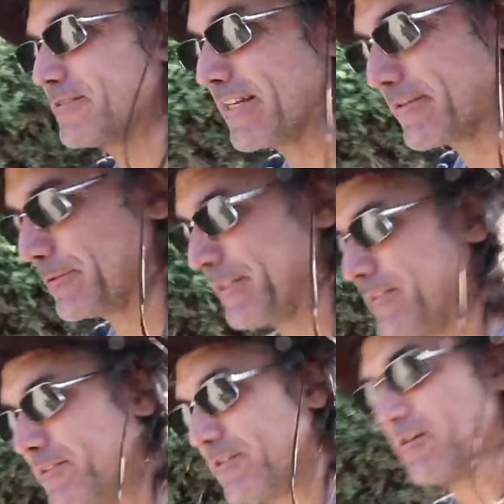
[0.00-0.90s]
like
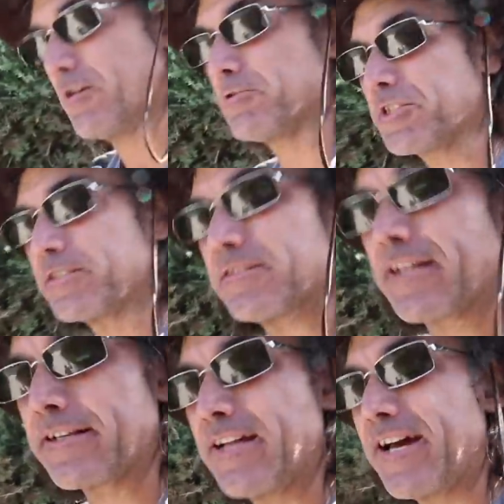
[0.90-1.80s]
real ocean,
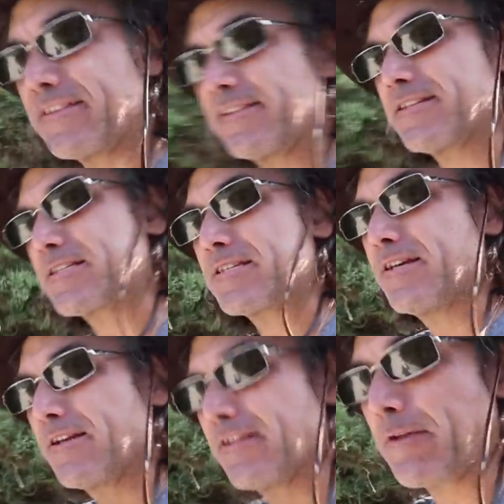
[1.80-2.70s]
like not this
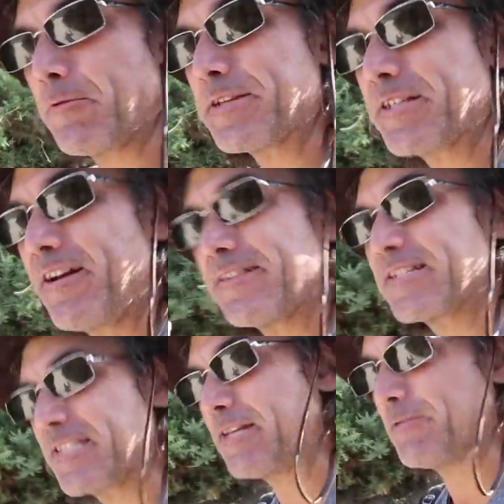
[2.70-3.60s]
like what we saw in
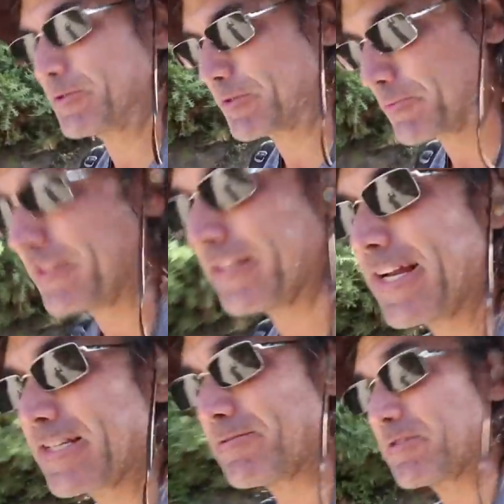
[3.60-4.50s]
Cee, which was really
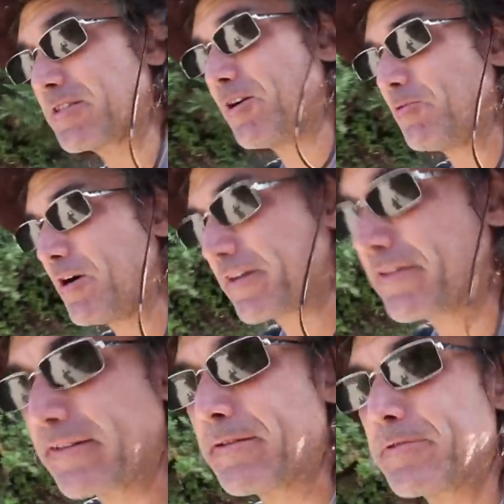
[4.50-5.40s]
nice because it was salt
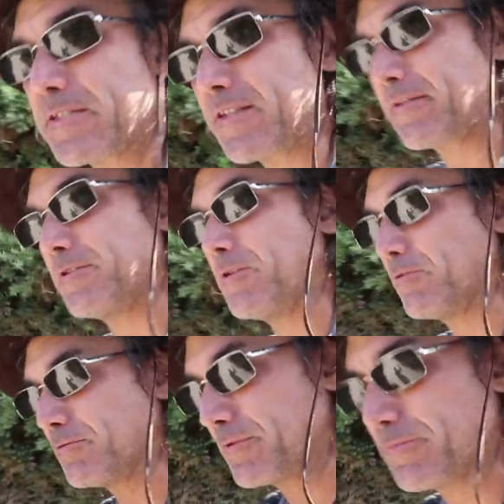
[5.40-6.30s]
water. There was like you
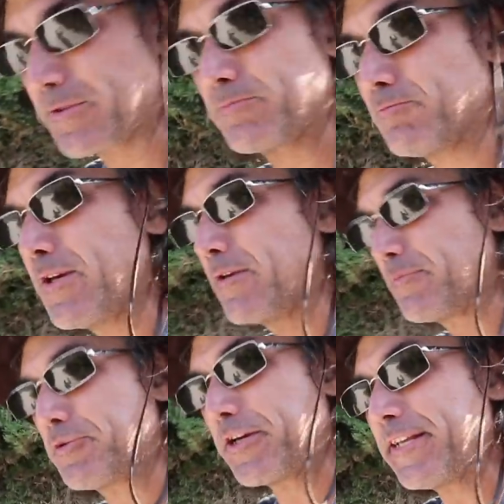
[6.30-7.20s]
know it was
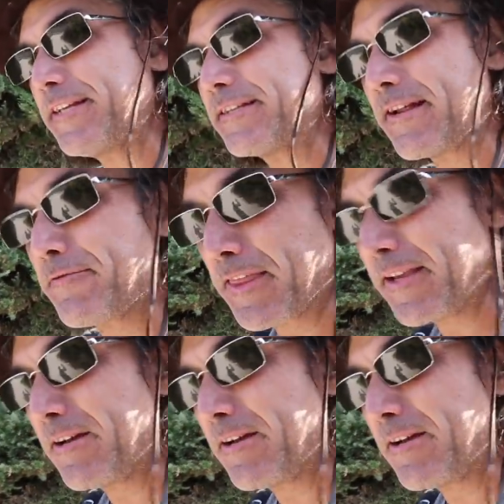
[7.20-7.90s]
pretty and everything